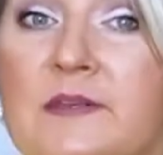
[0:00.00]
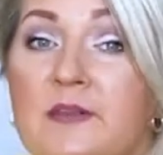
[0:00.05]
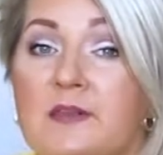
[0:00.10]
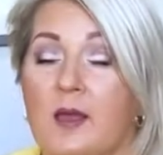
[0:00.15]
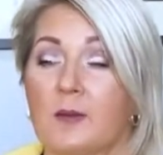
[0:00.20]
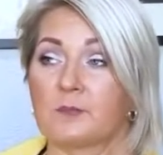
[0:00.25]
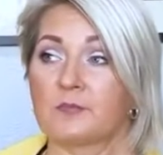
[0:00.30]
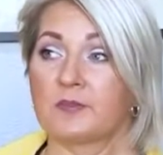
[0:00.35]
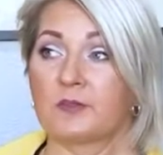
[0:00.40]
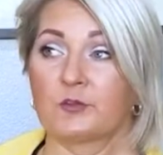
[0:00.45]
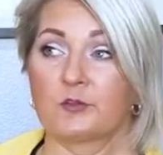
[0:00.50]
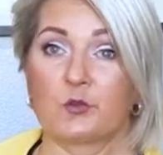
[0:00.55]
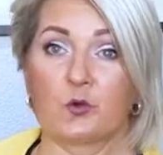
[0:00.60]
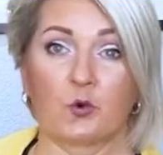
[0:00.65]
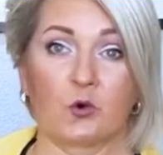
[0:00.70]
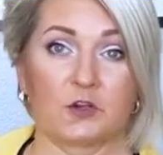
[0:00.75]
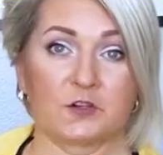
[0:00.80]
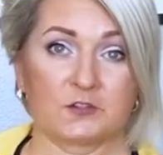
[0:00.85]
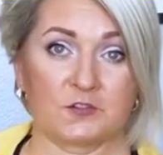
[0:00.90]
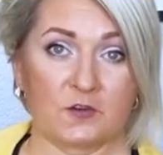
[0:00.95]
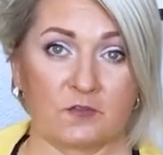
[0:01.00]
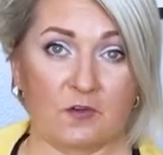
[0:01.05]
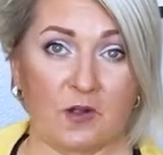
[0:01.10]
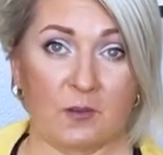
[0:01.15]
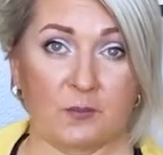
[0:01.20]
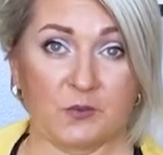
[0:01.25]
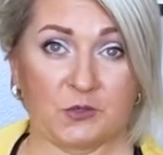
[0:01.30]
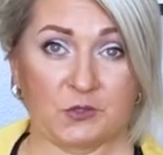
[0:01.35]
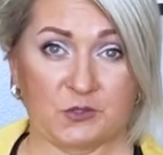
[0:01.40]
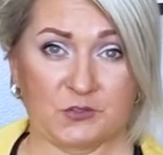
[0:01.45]
up the doors of
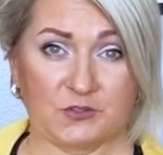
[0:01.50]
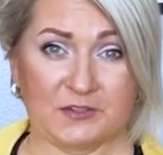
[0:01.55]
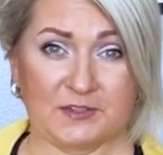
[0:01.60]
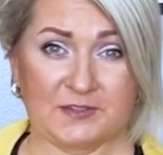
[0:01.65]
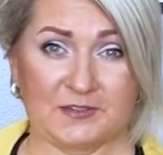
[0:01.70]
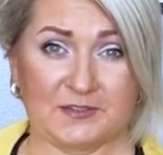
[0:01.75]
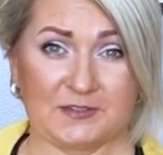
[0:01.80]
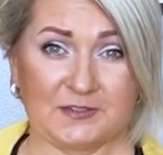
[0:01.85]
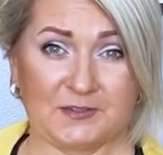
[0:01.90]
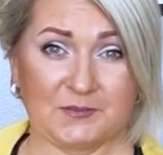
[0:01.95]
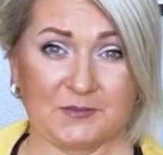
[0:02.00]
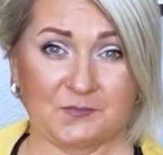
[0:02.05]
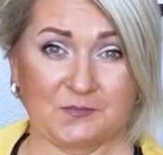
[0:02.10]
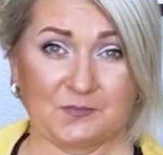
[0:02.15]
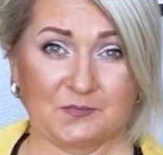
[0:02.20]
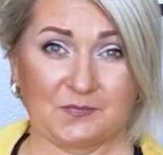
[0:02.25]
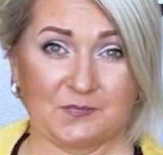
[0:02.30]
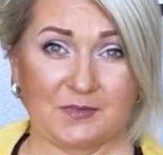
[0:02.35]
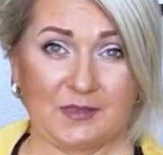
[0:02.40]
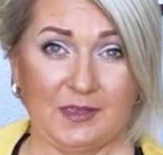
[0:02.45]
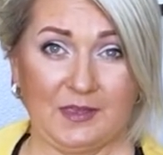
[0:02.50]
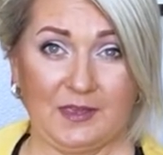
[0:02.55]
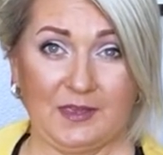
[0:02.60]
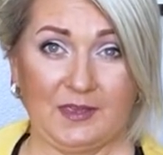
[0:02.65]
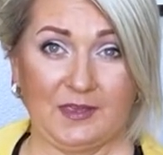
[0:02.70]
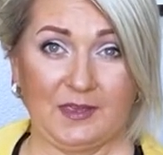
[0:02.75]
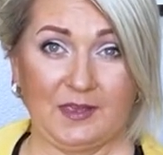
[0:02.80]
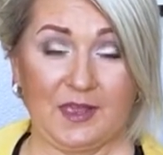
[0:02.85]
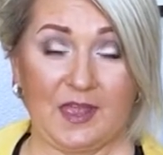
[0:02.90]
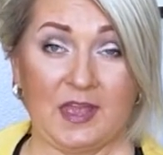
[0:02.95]
opportunity.
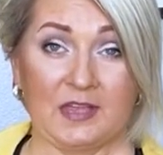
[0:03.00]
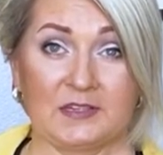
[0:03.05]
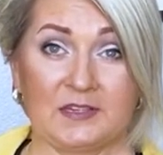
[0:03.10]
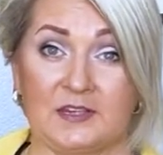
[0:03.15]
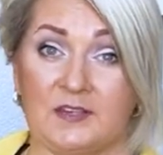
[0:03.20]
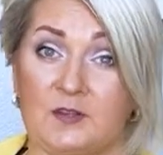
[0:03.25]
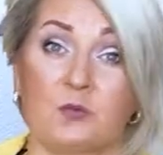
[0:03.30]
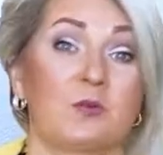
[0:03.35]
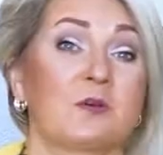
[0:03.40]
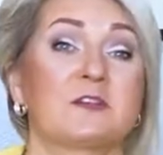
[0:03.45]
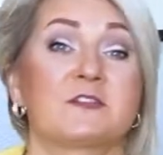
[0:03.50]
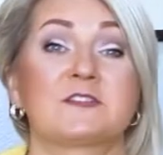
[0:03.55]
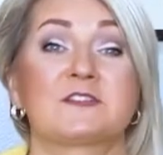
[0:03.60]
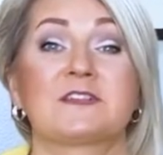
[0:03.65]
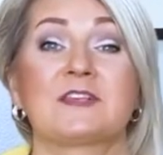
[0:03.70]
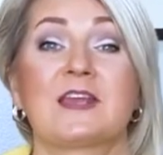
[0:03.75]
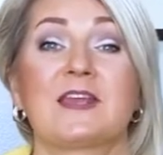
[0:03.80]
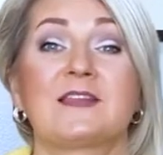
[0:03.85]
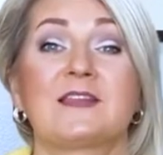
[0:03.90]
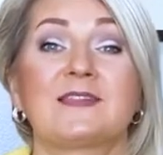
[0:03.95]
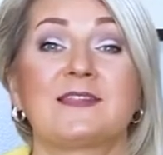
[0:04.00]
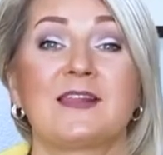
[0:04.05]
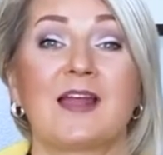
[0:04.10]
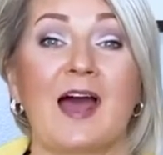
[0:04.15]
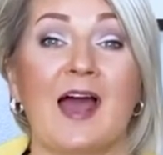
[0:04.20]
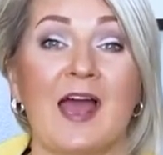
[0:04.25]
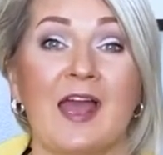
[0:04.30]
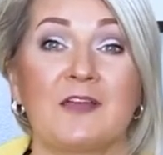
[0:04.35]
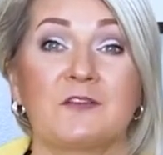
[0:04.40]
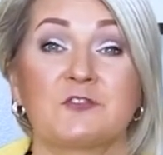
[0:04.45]
And it was a
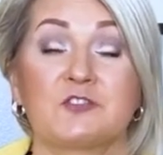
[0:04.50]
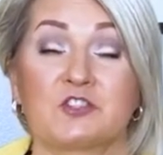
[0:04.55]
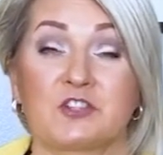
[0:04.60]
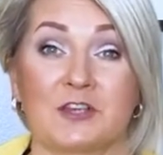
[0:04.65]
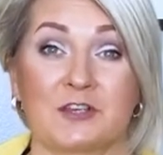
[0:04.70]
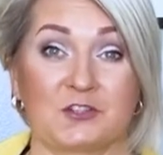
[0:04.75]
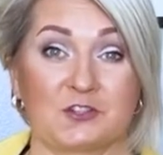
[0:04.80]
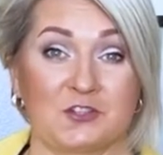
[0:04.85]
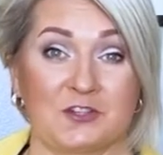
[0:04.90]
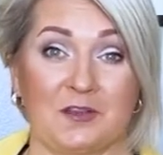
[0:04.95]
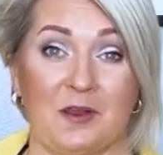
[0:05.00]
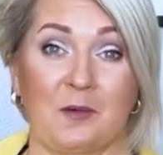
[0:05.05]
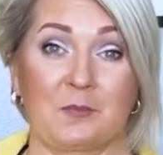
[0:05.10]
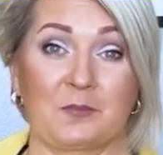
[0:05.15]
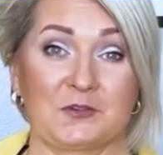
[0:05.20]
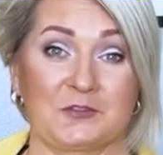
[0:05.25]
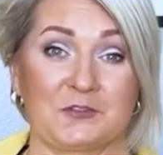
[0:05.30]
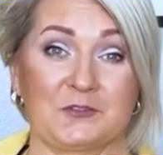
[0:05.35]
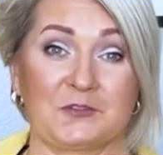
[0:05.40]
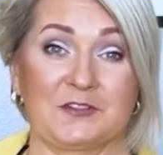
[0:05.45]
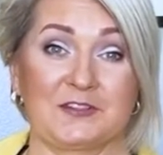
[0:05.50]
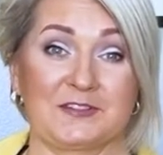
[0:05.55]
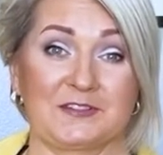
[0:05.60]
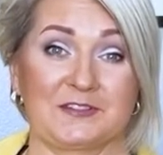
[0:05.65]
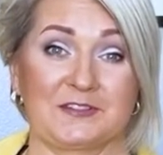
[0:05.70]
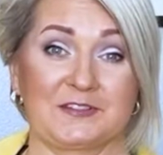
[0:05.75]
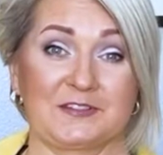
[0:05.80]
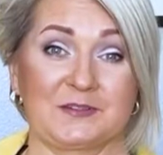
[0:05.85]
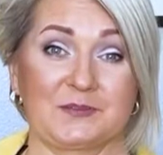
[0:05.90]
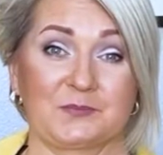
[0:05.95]
life-changing
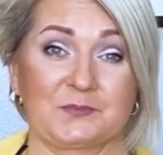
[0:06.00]
opportunity.